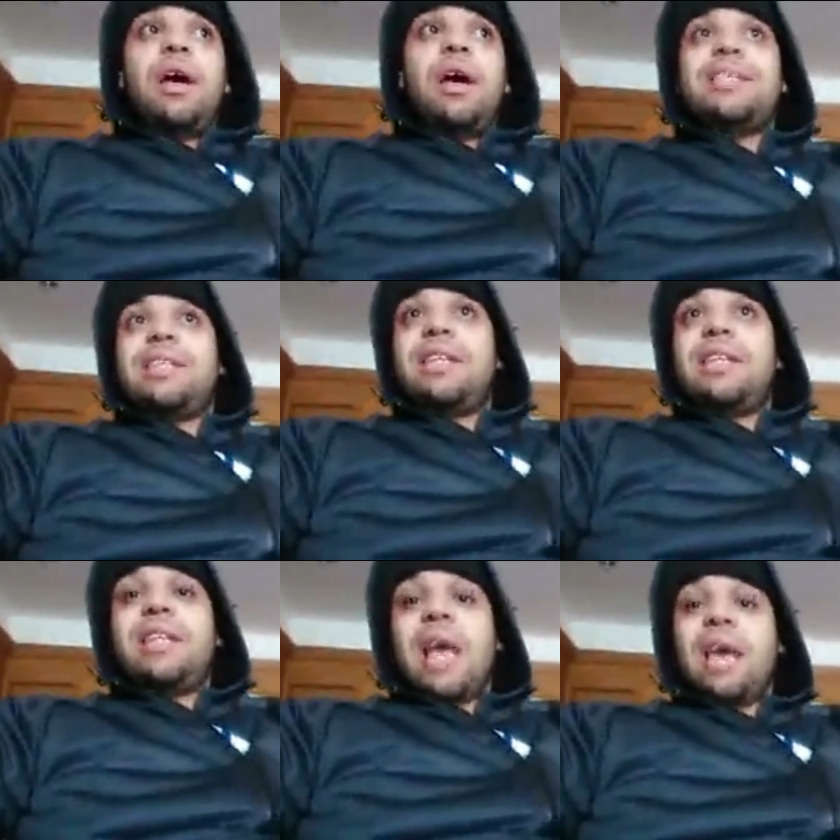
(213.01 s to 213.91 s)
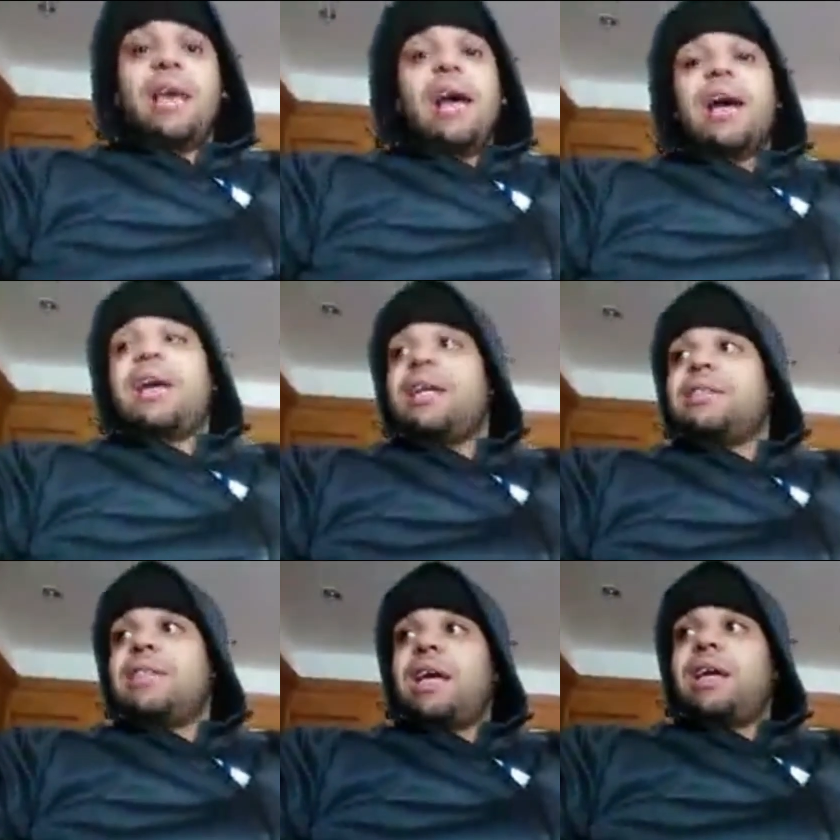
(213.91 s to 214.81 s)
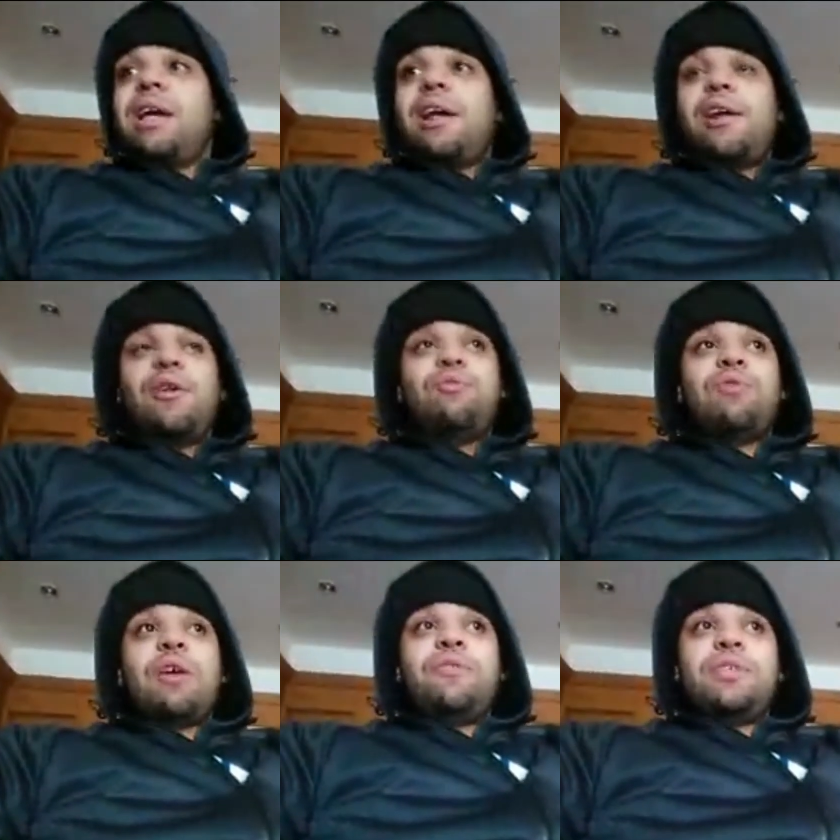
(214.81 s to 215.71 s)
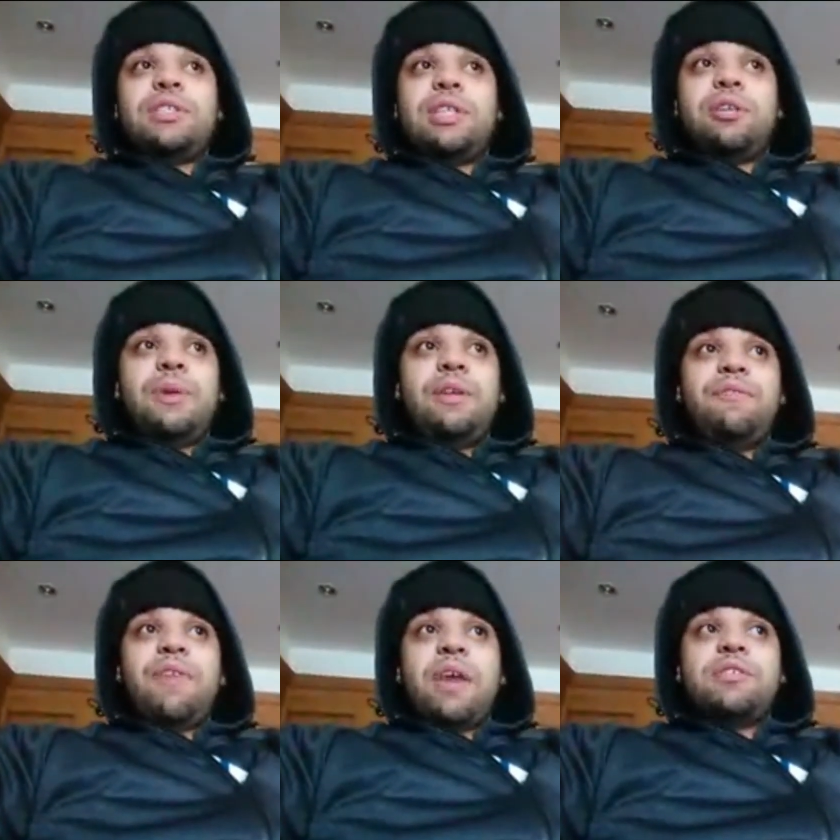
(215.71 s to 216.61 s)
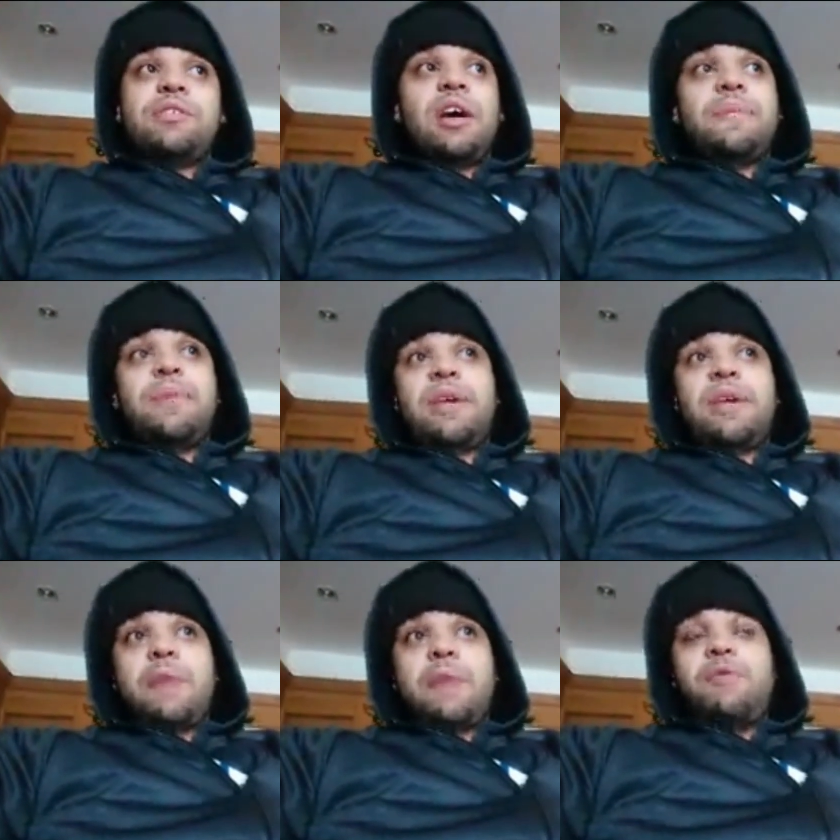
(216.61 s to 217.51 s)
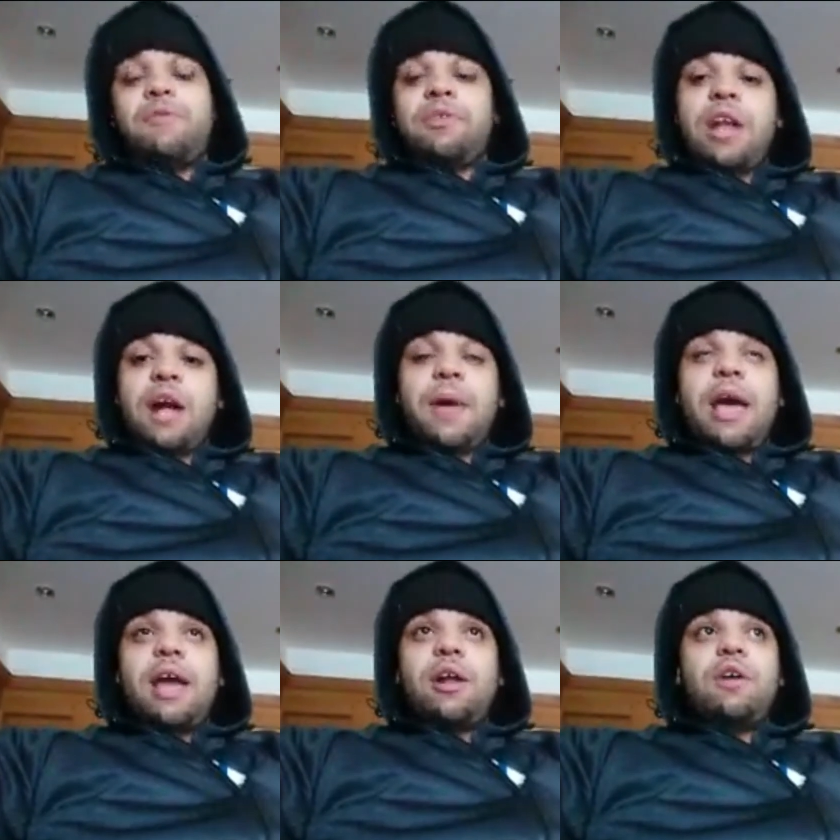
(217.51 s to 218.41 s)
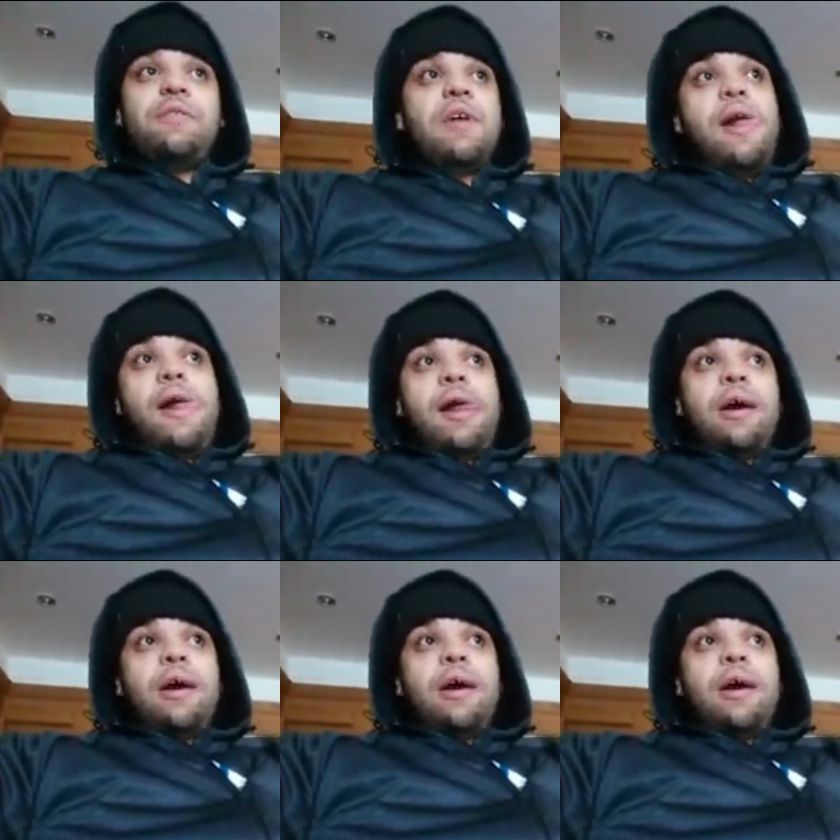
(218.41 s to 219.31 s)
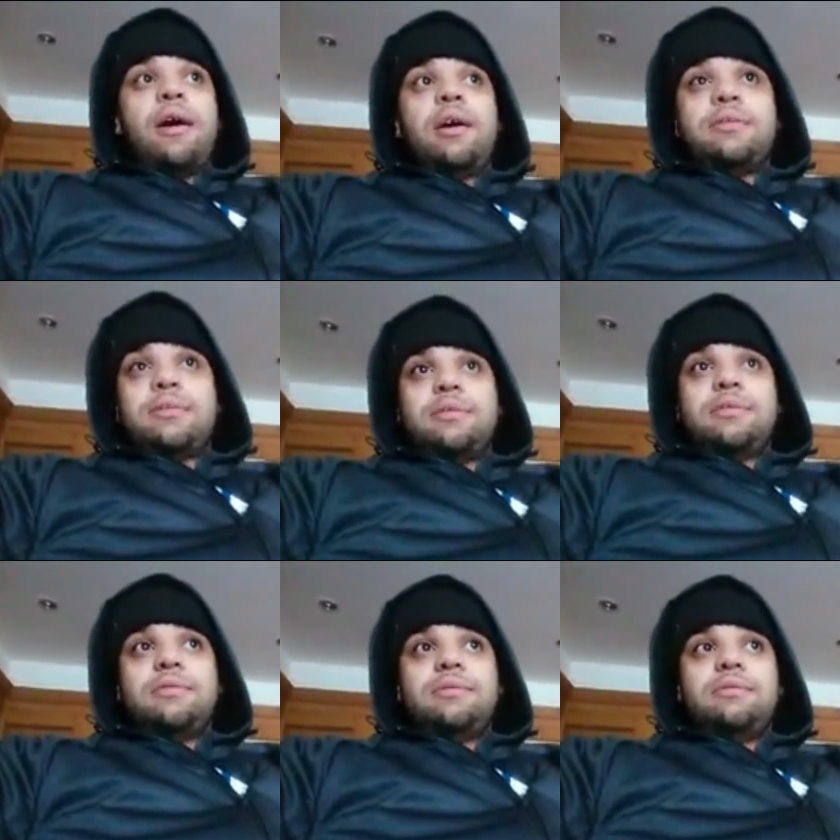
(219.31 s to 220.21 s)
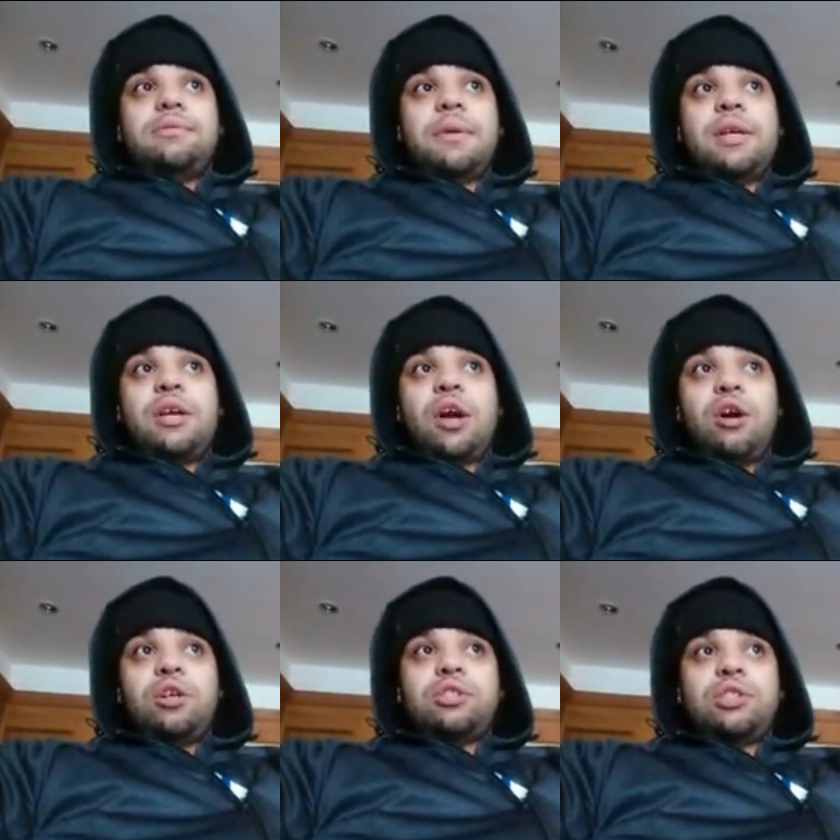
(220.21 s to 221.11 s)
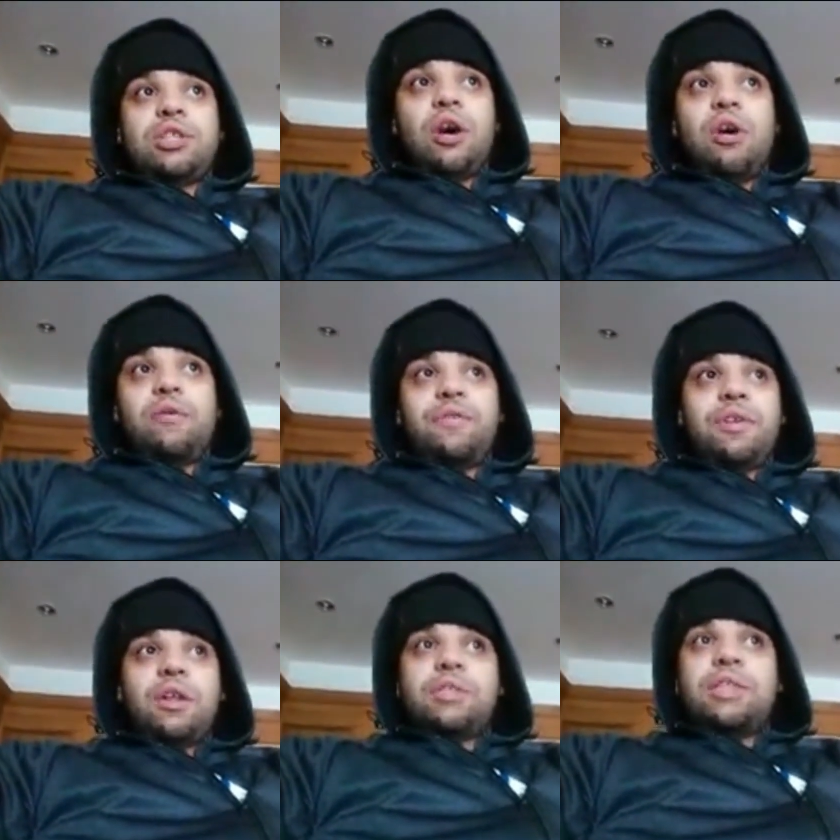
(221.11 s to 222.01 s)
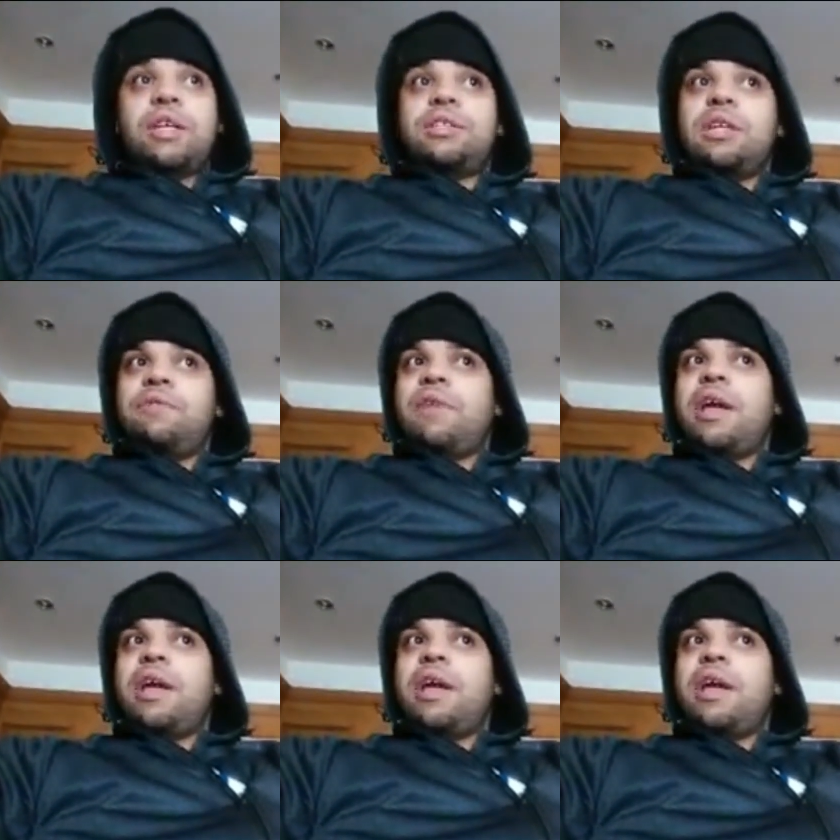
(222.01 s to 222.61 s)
I said that. I guess that you know, ruffled his little bitty feathers up. He came over and knocked my hat off. Uh, i get called soft and all this other stuff.